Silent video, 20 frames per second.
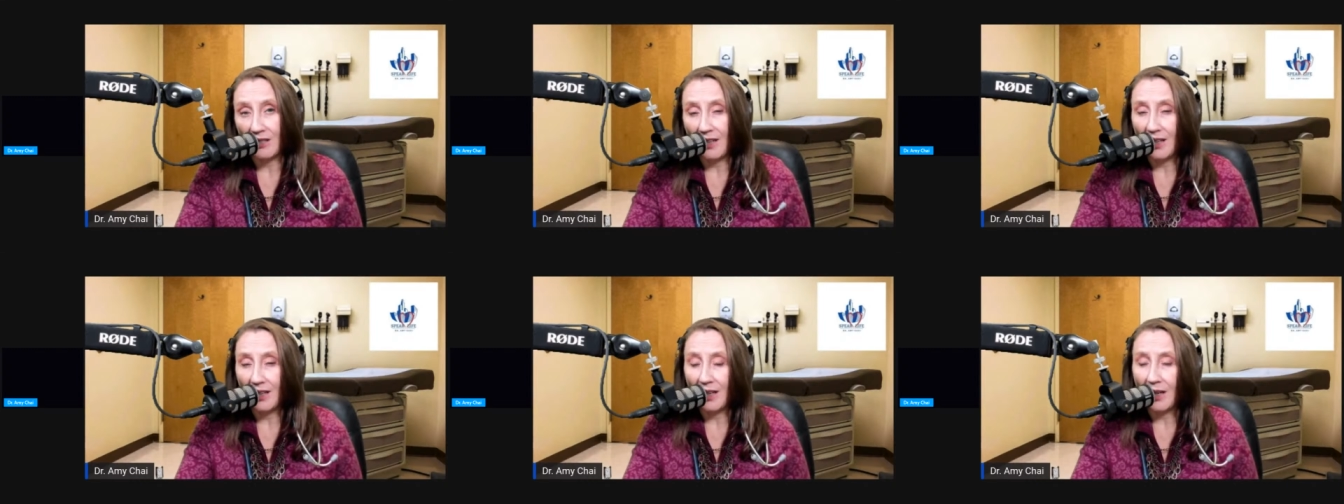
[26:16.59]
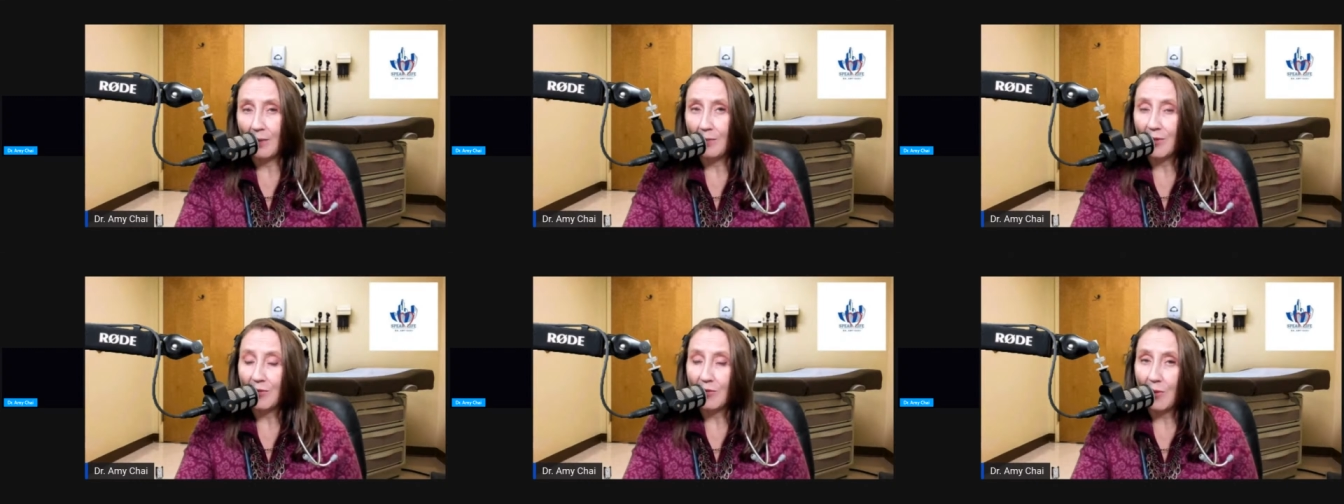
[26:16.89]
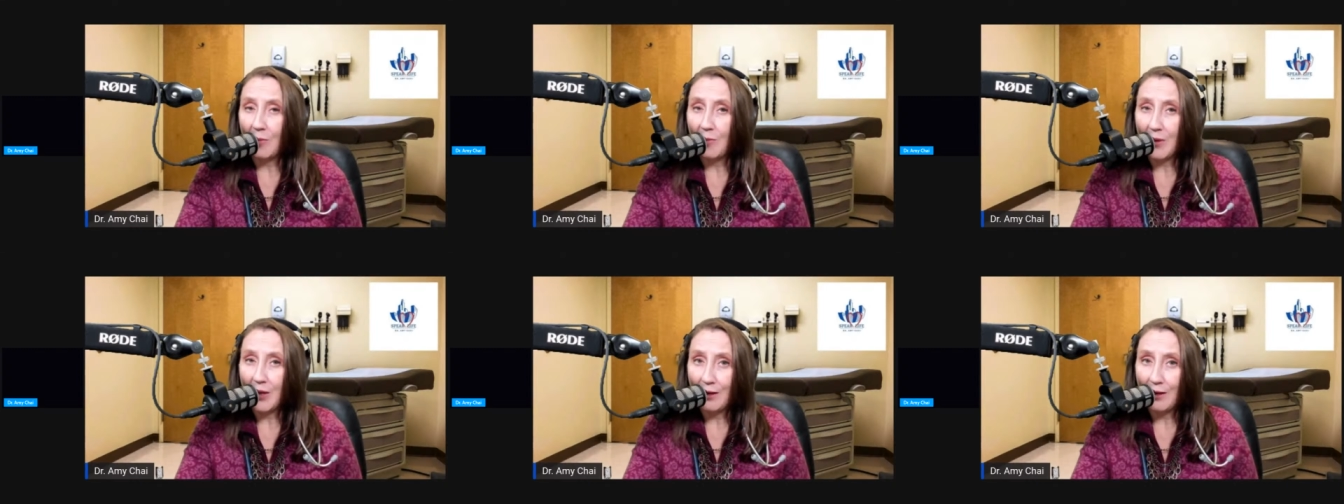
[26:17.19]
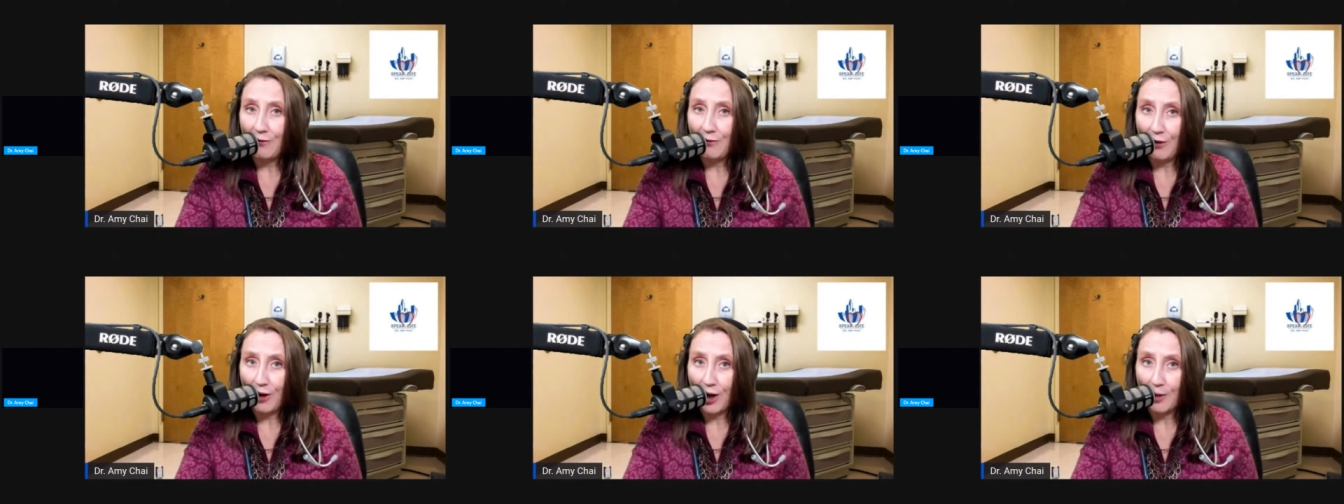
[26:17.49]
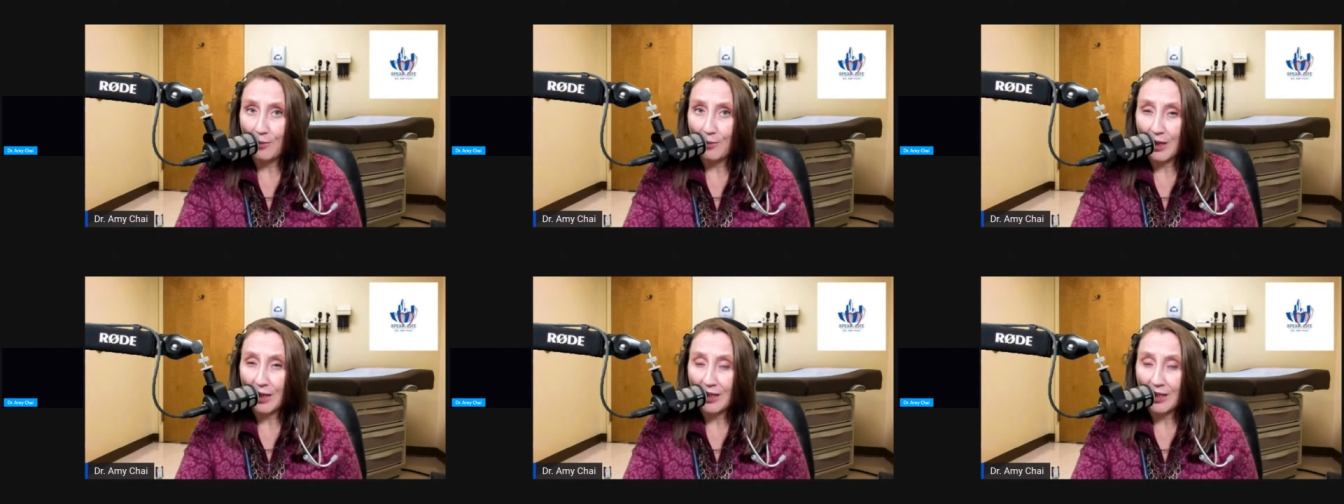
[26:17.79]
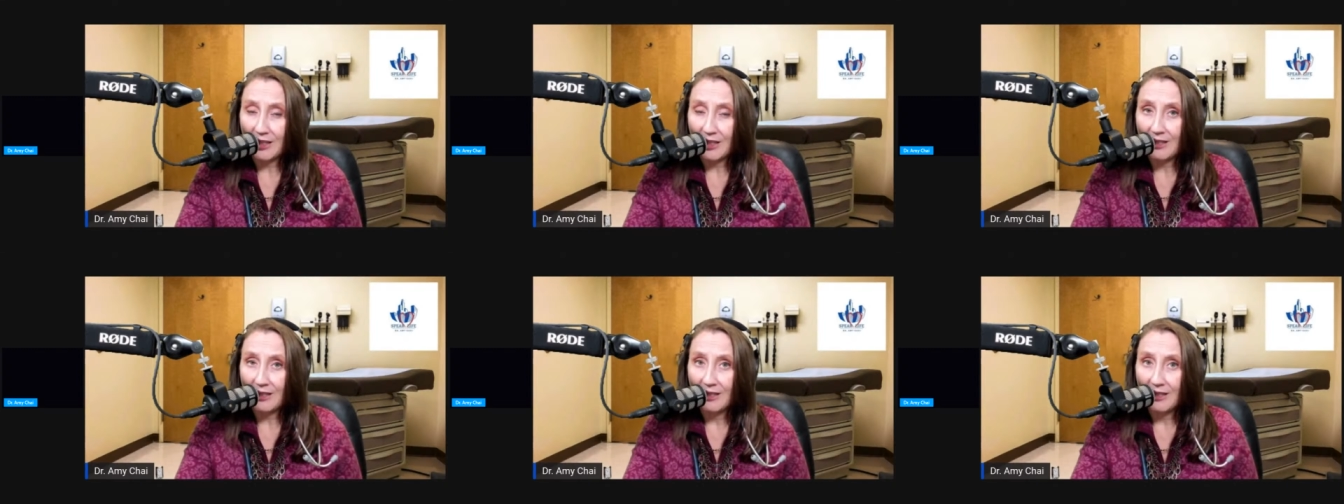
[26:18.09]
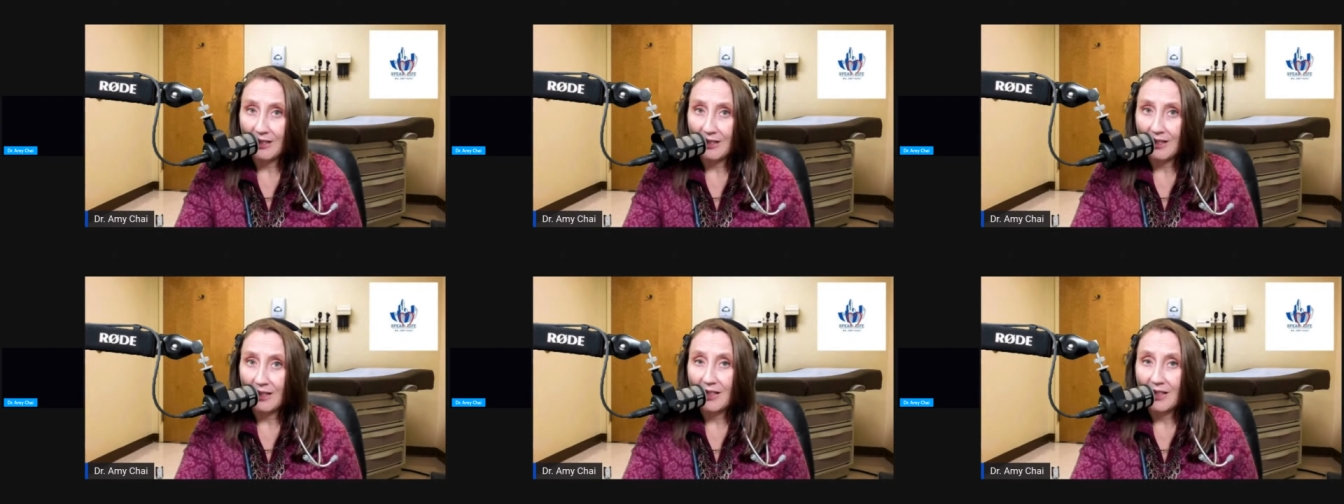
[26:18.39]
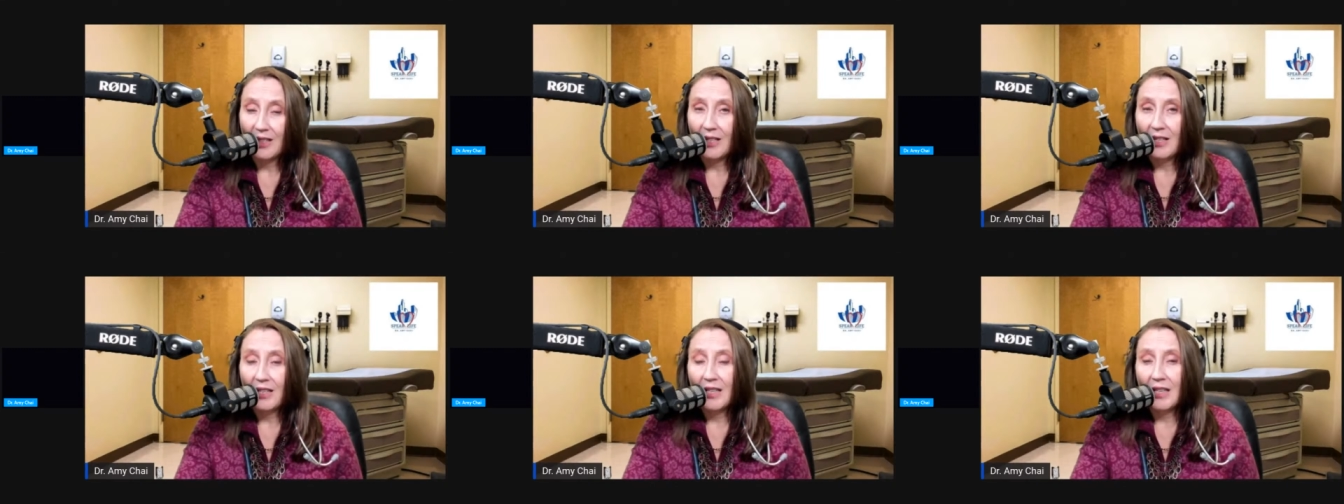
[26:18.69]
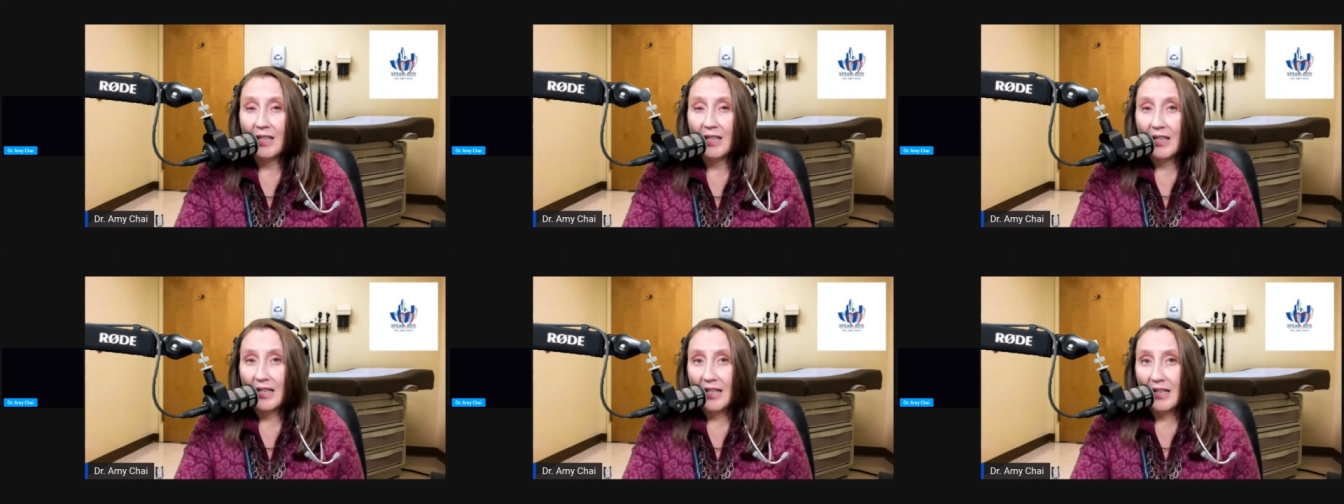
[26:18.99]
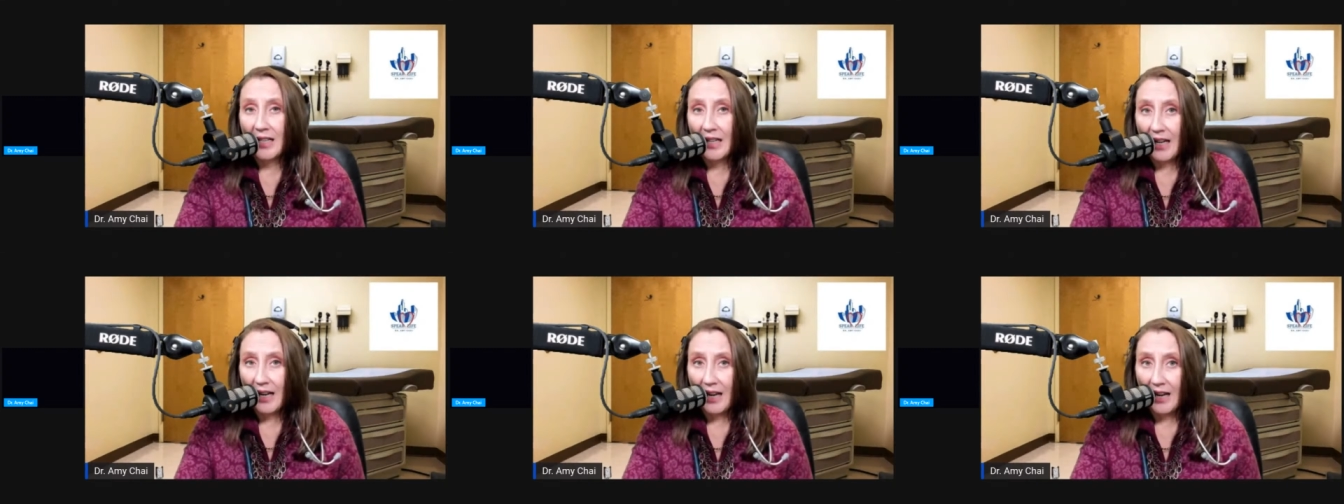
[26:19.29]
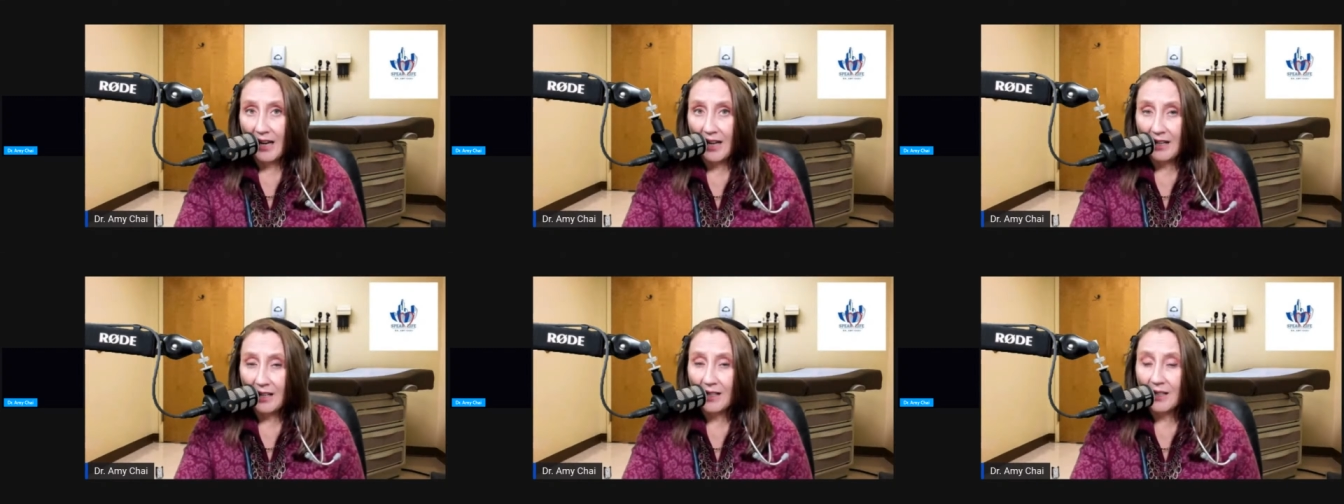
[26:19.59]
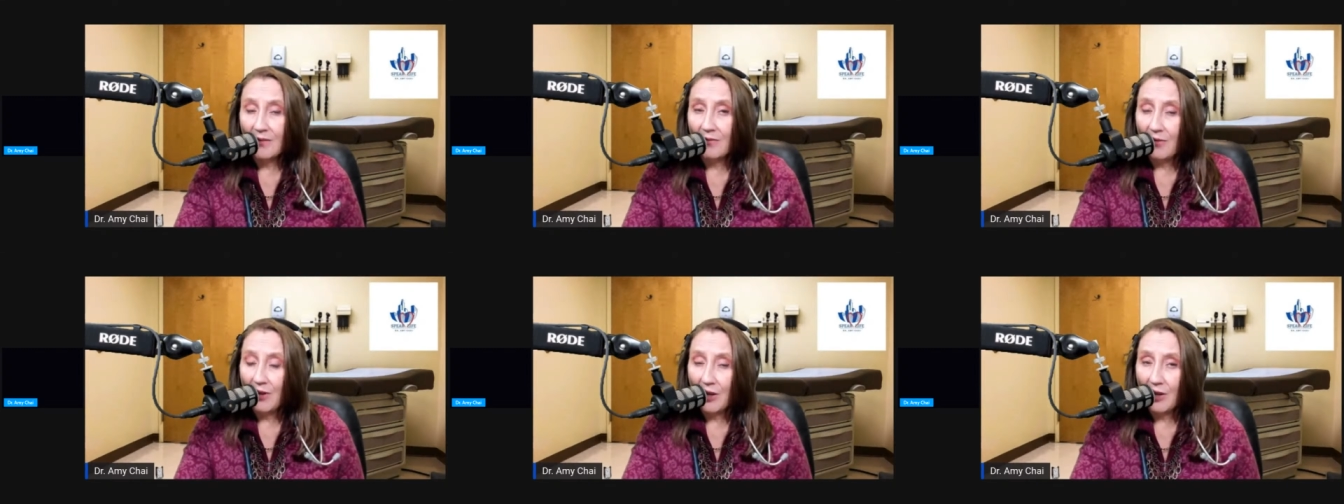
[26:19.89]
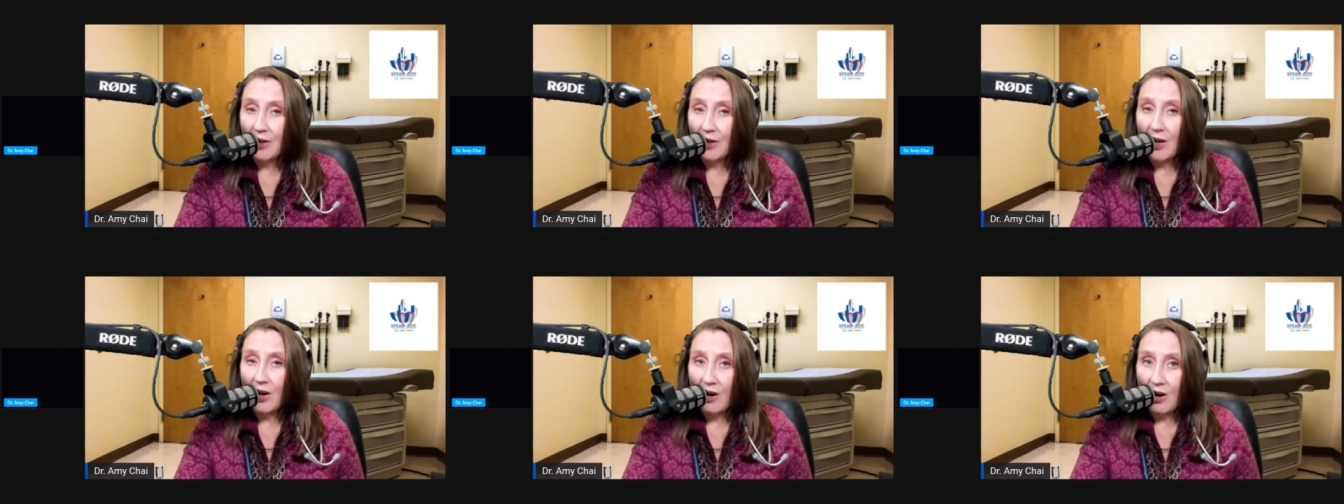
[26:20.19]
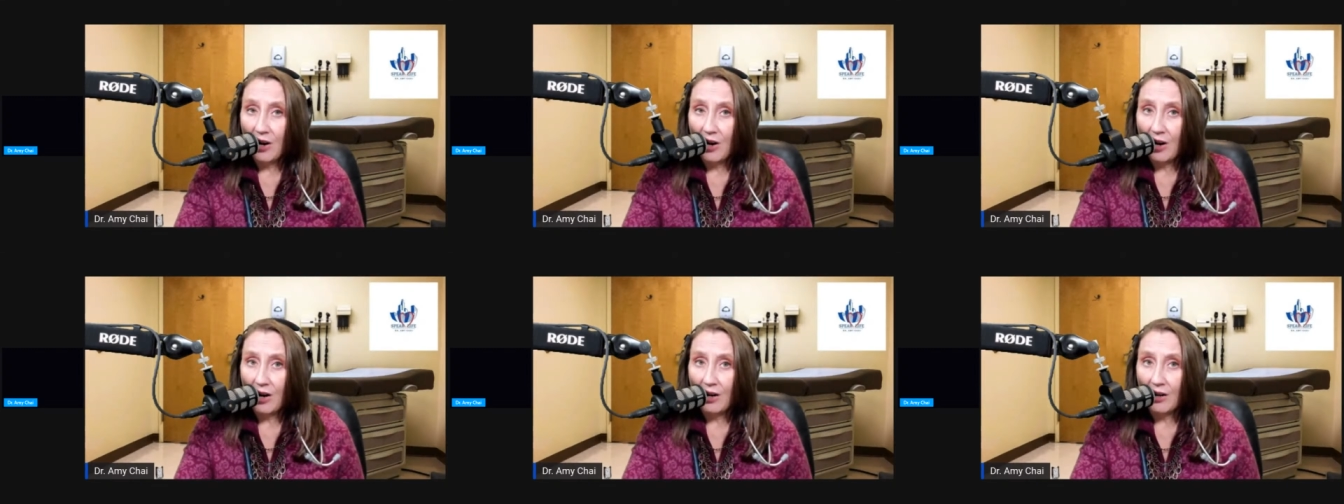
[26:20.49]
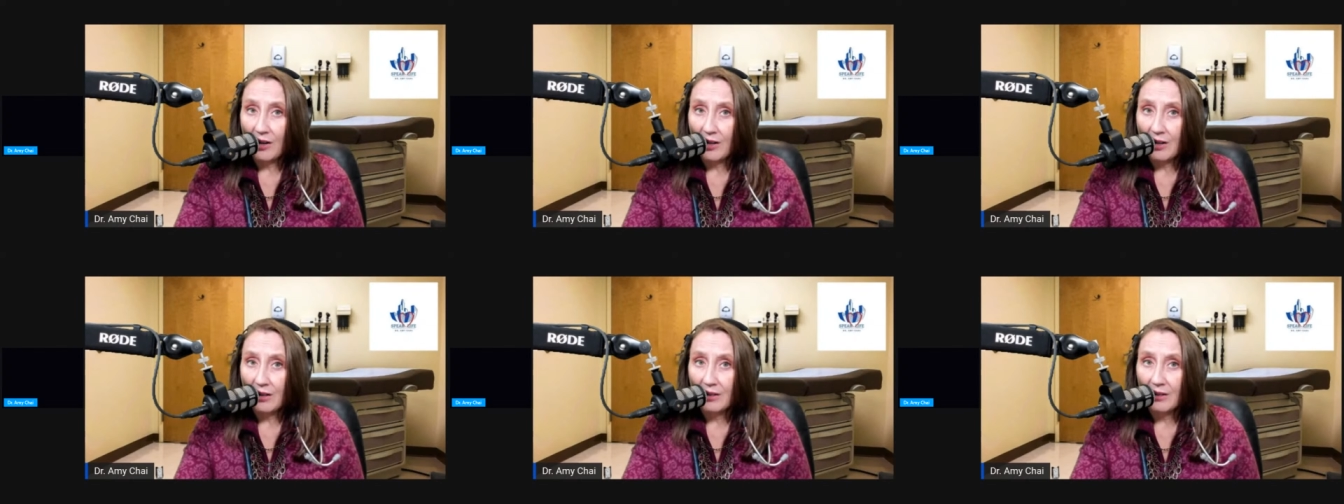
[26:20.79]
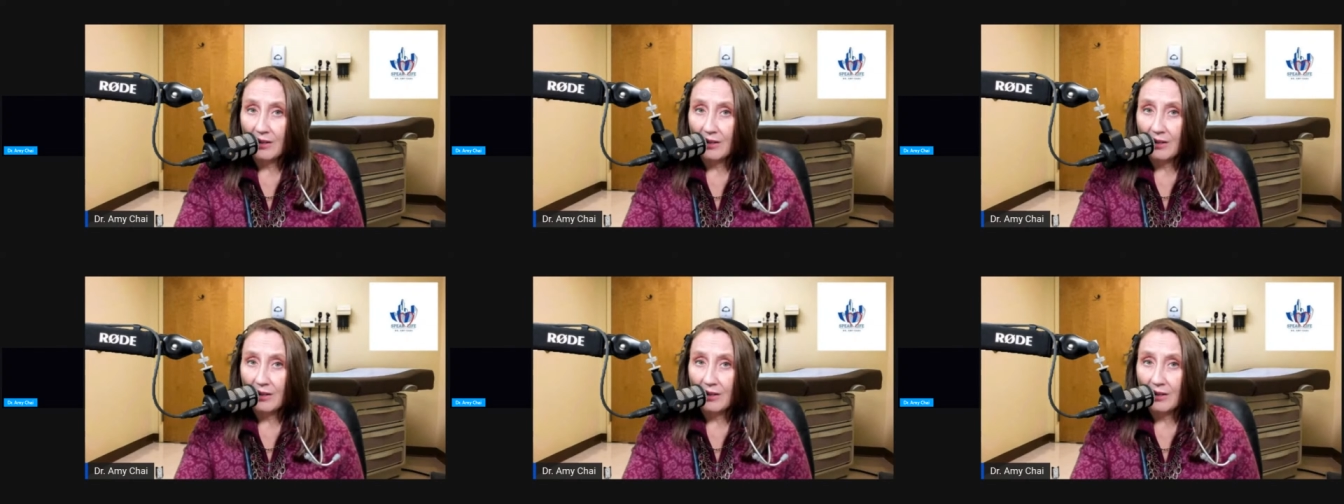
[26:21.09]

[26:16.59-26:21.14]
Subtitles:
it comes from the environment. And it's very hard